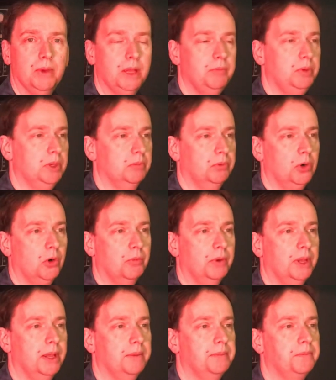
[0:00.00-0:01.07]
might be
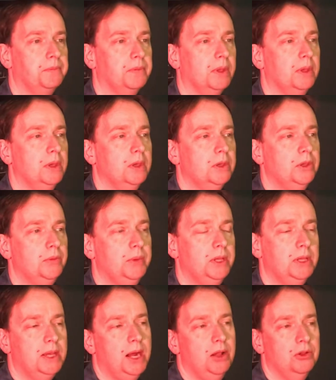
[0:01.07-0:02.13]
appropriate.
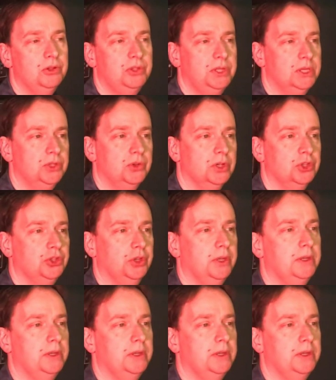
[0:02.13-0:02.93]
Community college districts should